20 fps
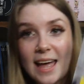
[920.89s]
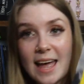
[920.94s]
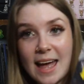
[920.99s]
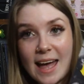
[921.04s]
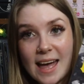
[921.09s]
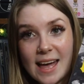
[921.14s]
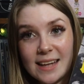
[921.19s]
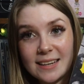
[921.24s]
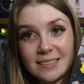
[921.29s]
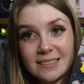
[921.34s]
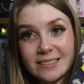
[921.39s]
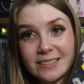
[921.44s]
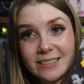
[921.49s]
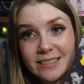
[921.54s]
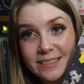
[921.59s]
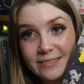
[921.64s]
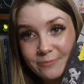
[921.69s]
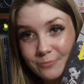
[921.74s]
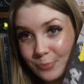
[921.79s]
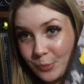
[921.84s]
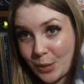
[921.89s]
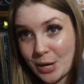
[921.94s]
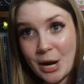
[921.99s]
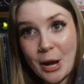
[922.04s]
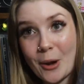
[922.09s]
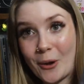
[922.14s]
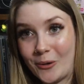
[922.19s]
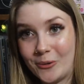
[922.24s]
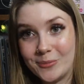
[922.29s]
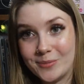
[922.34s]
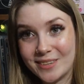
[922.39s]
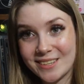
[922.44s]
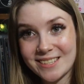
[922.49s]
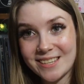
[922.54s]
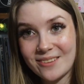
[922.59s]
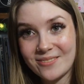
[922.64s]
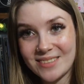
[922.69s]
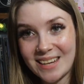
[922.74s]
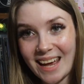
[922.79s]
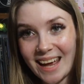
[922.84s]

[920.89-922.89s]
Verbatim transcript: and bring it home the same